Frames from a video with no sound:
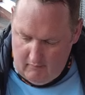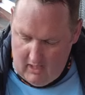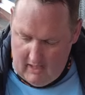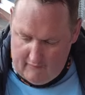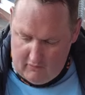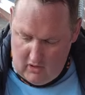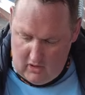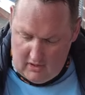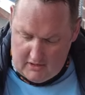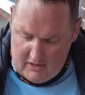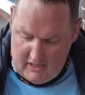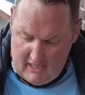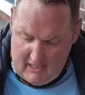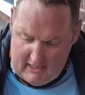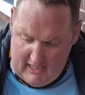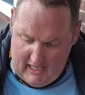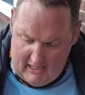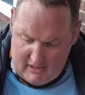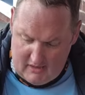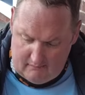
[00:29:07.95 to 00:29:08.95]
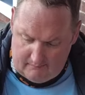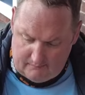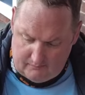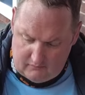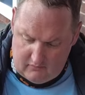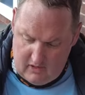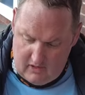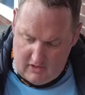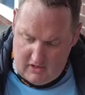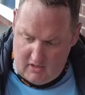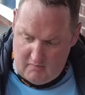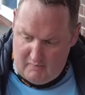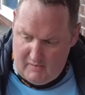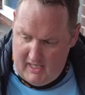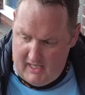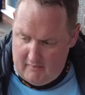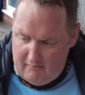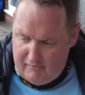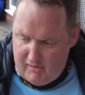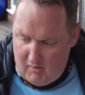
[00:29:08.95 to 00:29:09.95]
I've got to say, guys, this has
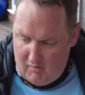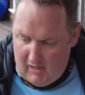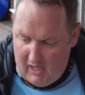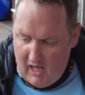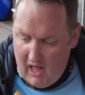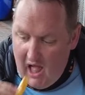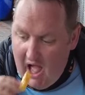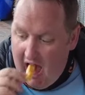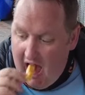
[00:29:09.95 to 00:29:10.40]
been probably.